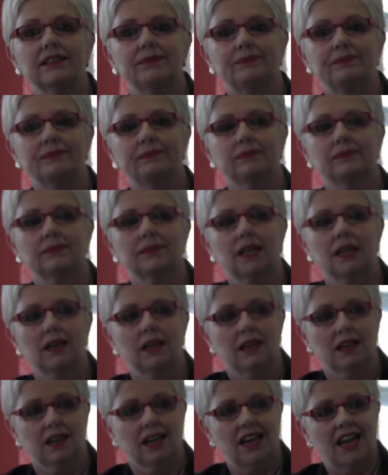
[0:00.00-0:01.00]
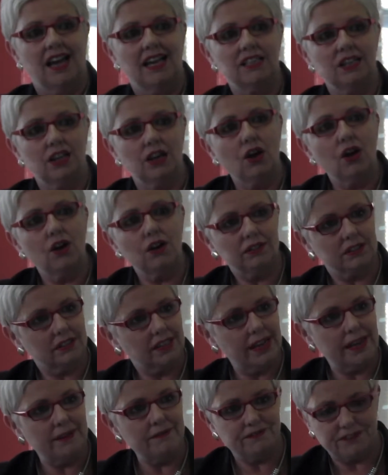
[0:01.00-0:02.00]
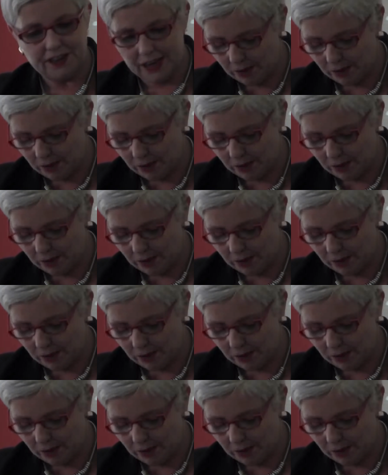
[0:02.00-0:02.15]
it. As a long-time